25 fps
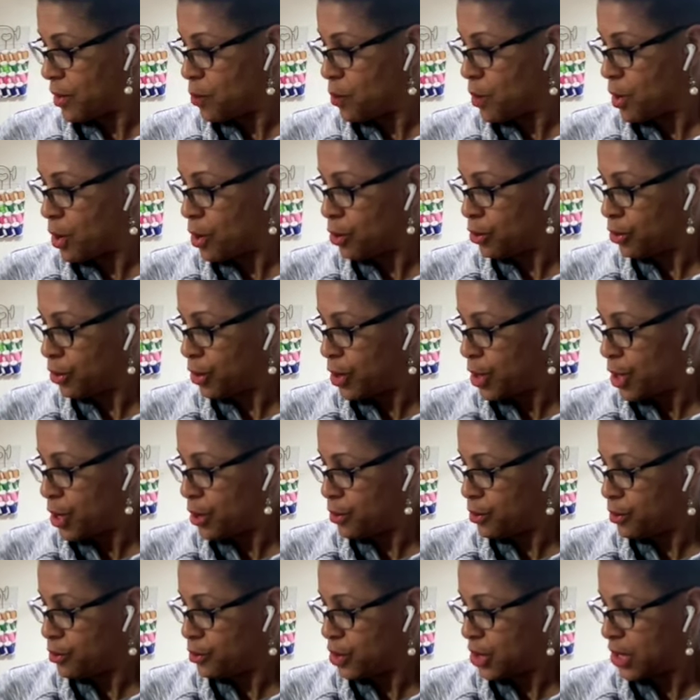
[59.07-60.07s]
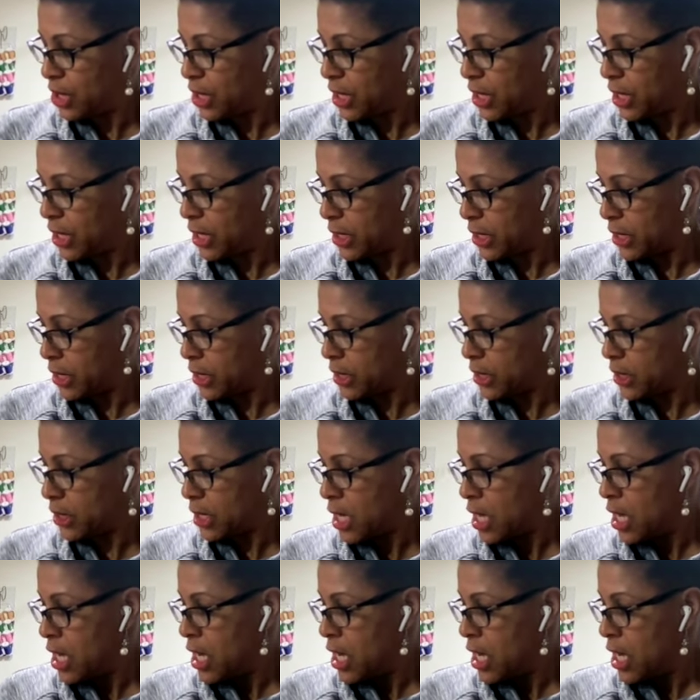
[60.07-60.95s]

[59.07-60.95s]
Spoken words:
world know who she is.